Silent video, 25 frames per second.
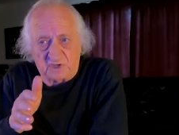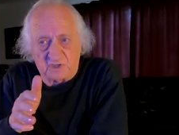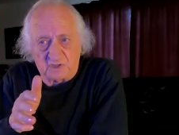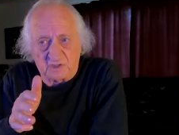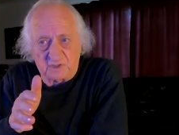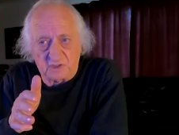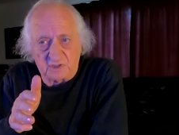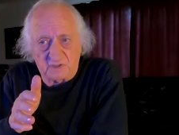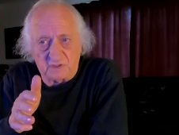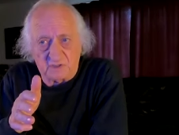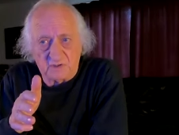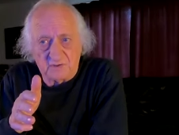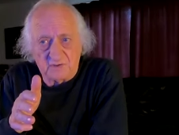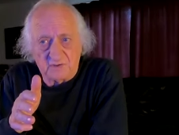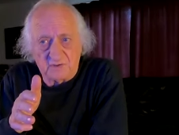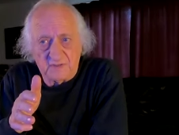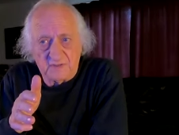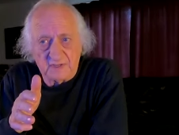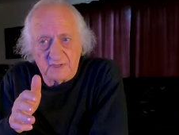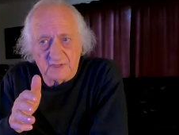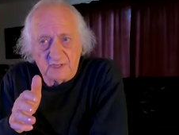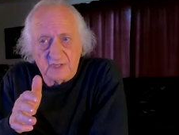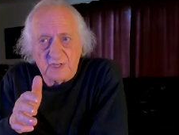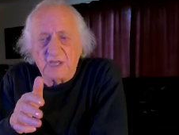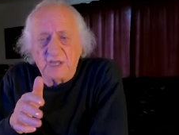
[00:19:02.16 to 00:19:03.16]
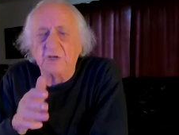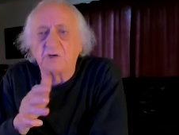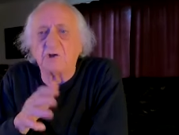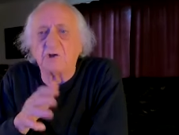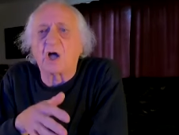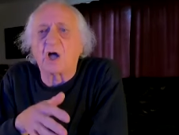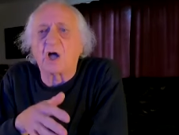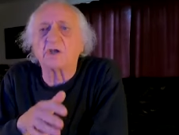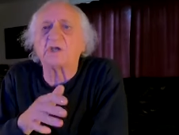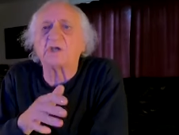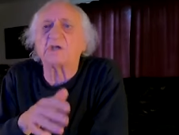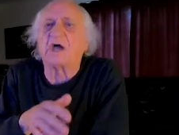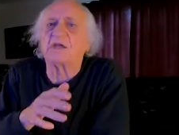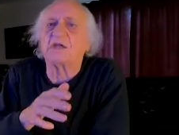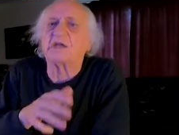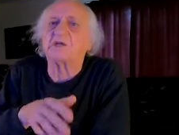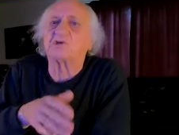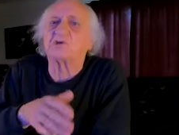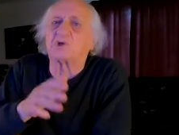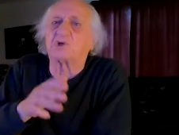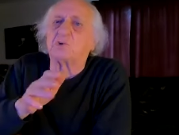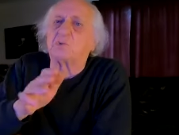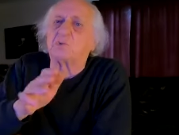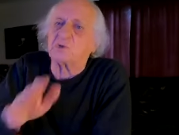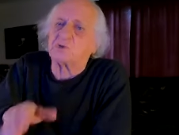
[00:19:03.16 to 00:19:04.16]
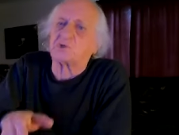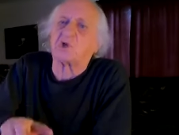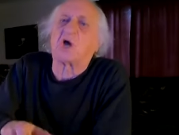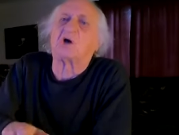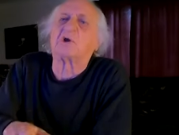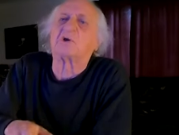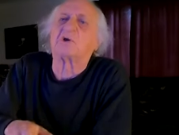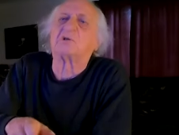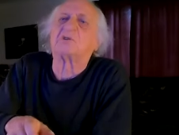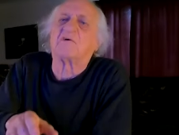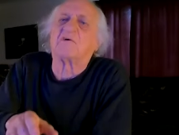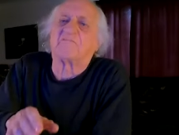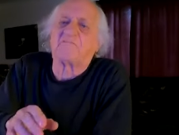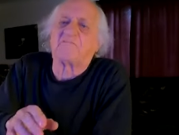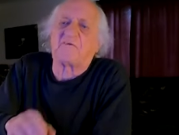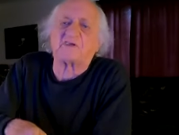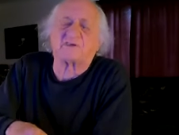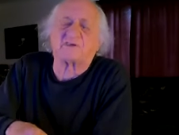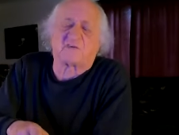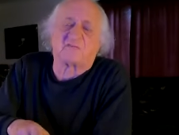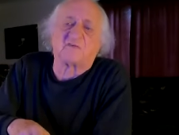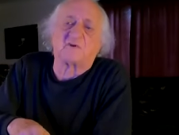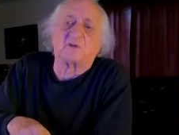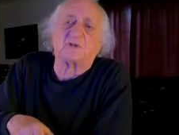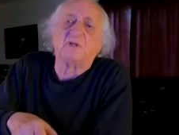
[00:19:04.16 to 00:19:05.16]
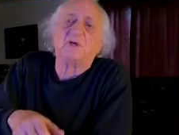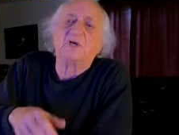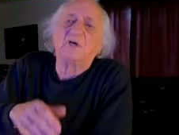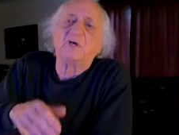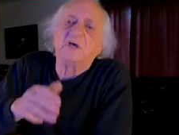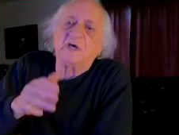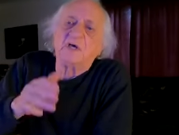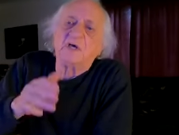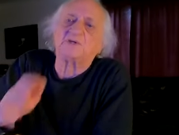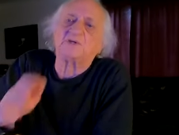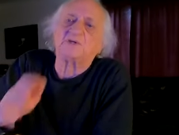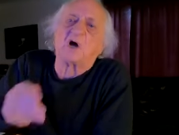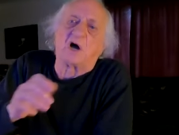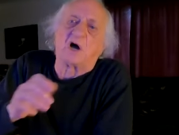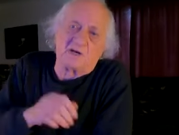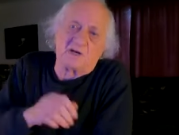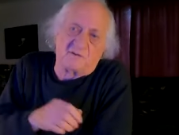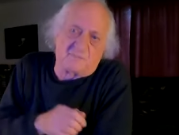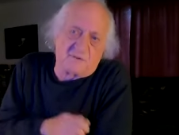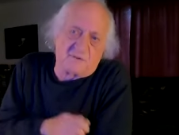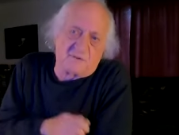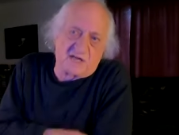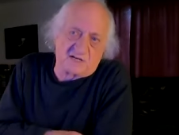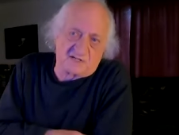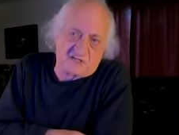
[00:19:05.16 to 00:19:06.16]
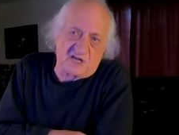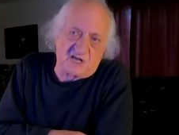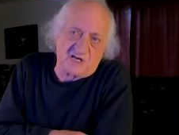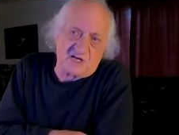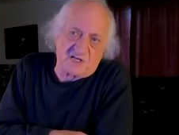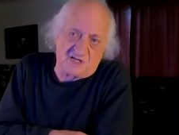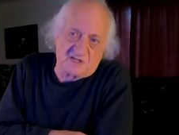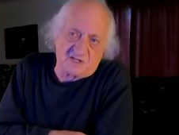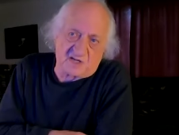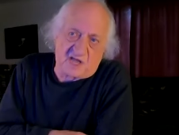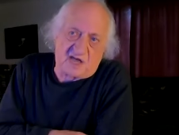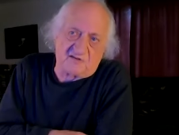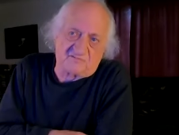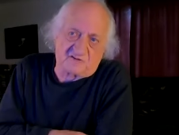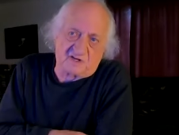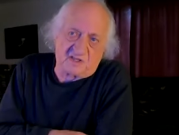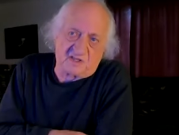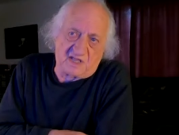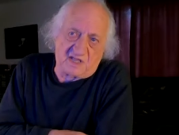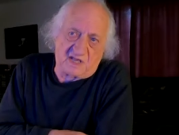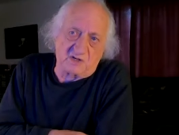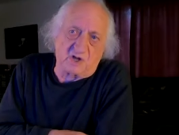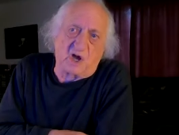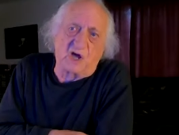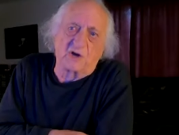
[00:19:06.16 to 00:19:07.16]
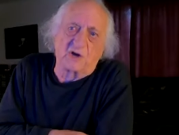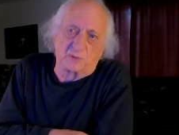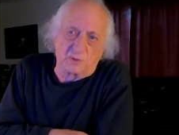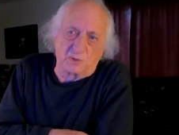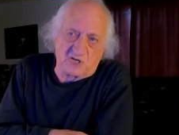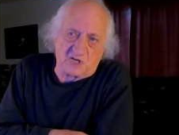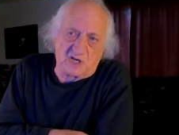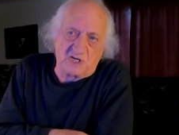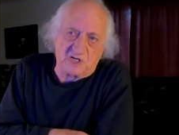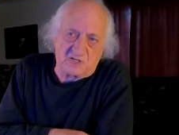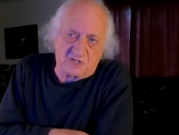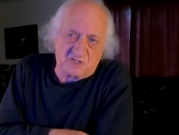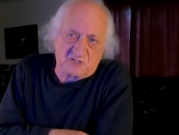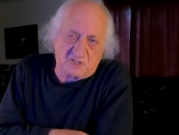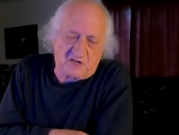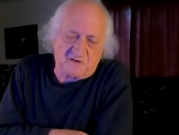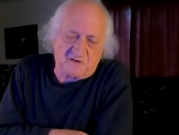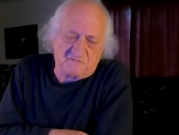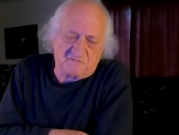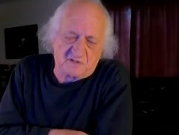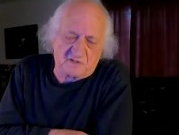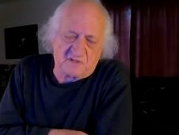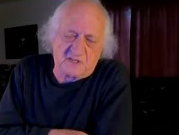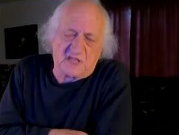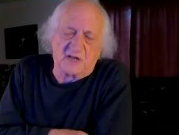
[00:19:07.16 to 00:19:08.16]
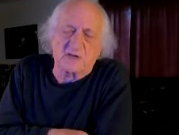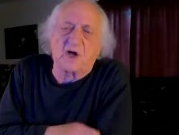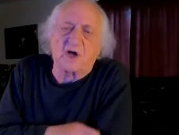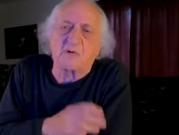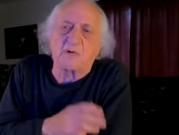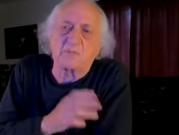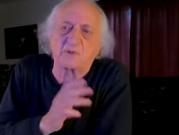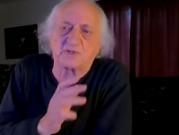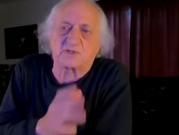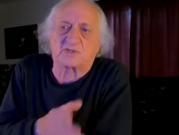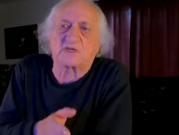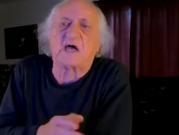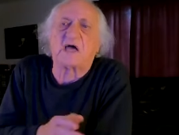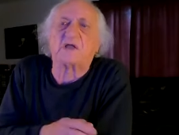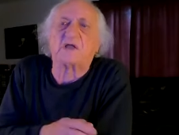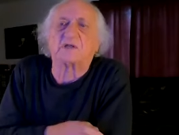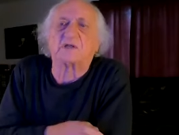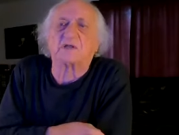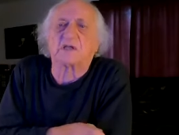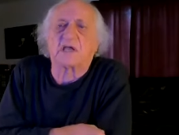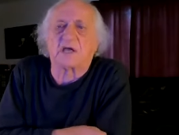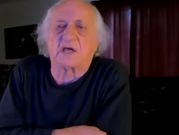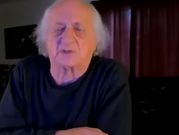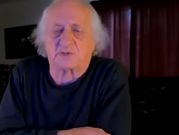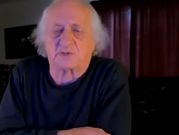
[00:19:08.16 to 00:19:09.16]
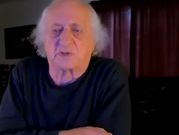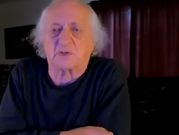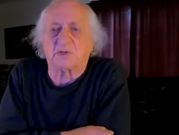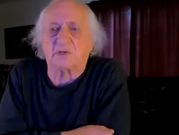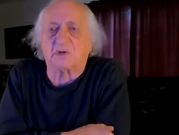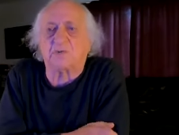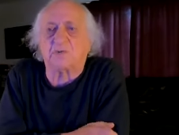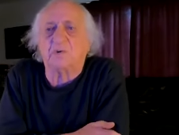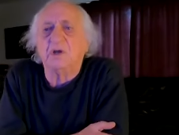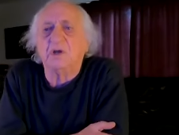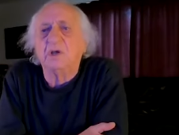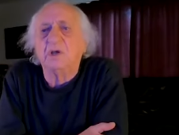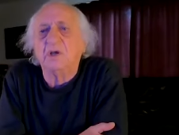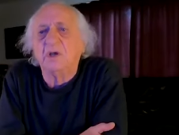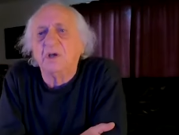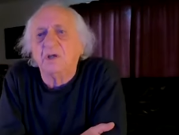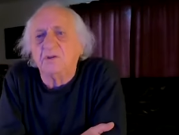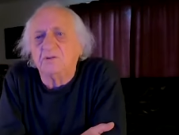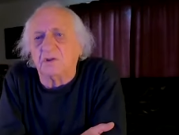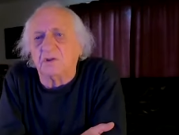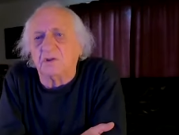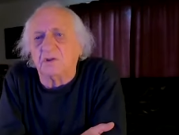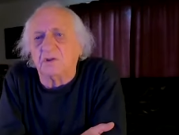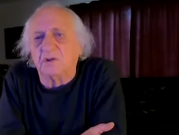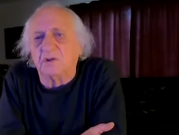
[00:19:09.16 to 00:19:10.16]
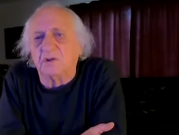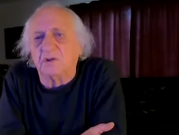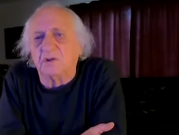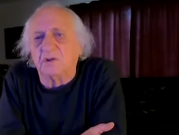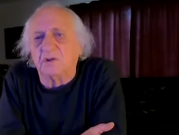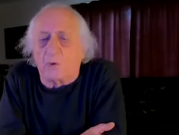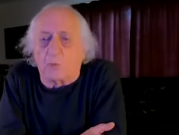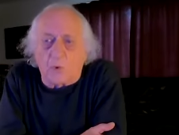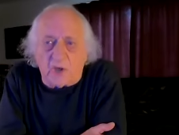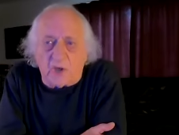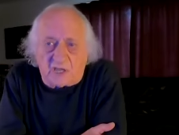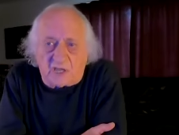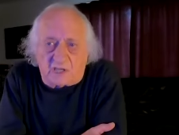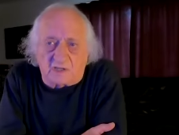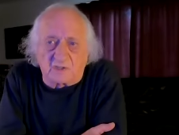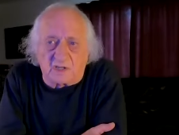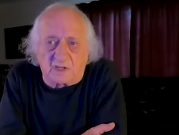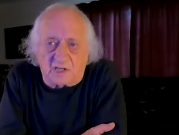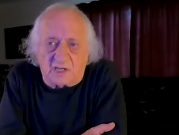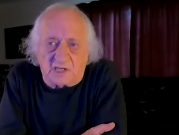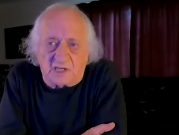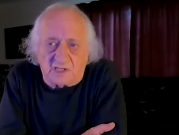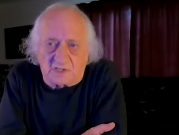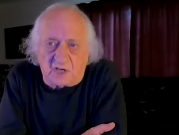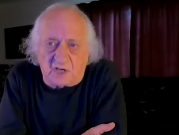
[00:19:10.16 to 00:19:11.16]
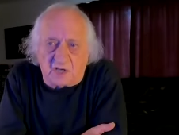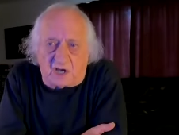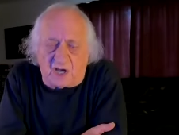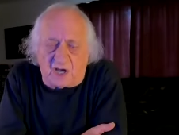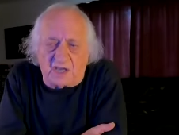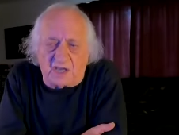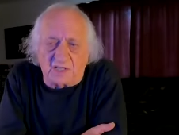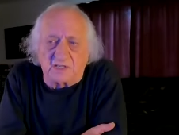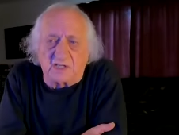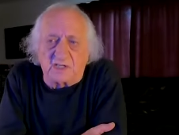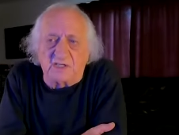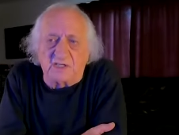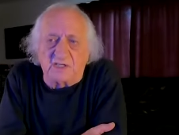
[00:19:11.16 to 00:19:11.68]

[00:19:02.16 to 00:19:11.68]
Mm-hmm. In 1982, we showed at the festival. He died about 10 years after that, nine or 10 years after that. And I was down at Casterton the, the, the week that he died, and